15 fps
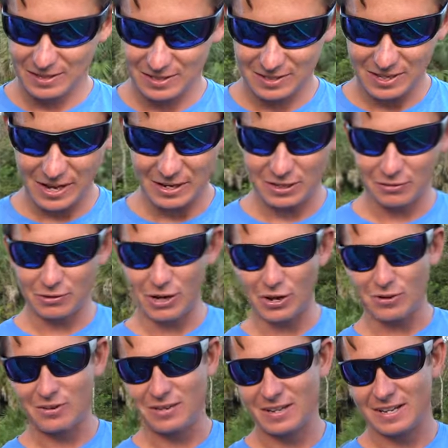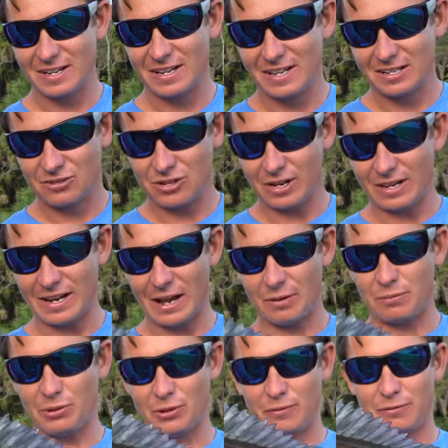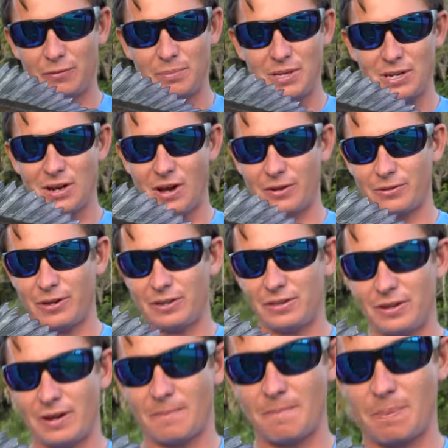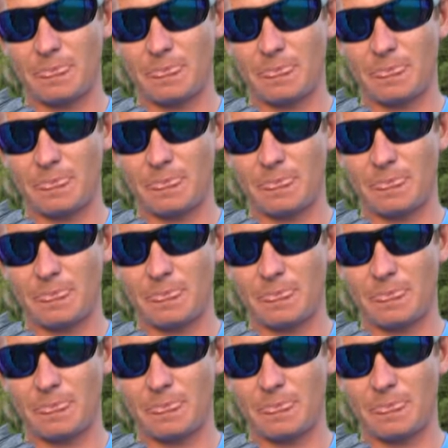side of the road. Check it out, beautiful peacock right there.